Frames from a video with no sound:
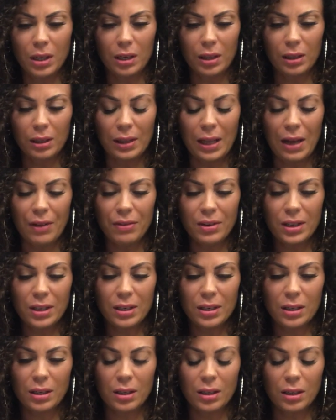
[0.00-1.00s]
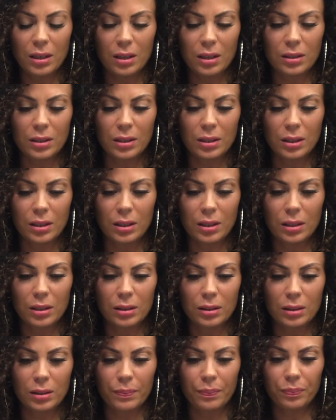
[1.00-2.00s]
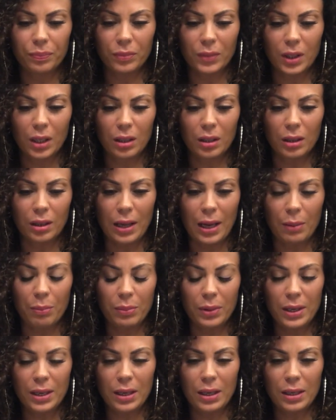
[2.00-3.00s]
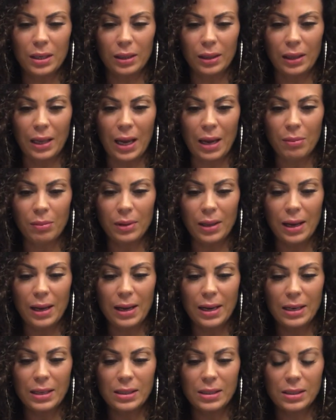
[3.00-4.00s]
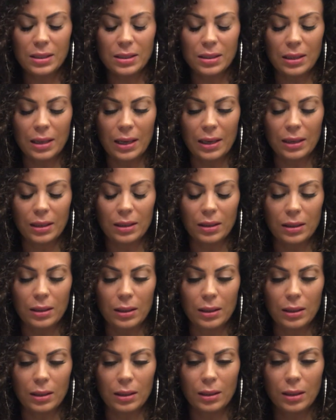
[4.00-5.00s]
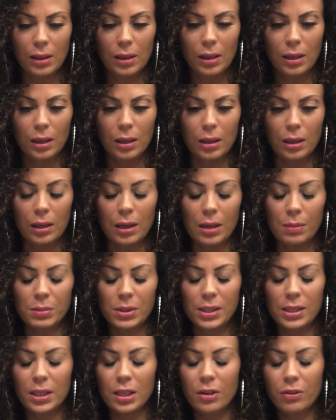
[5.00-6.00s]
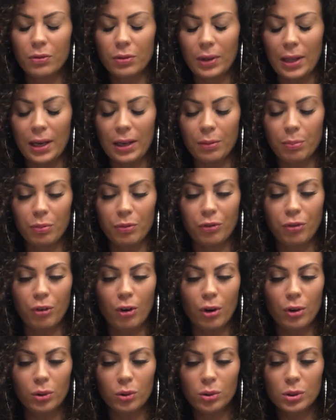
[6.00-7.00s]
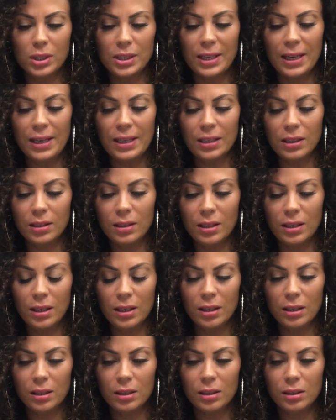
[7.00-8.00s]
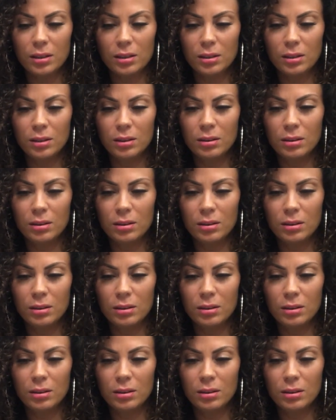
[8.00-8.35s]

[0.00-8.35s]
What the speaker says: loving the like being in the limelight, like I'm seeing like photos taken here.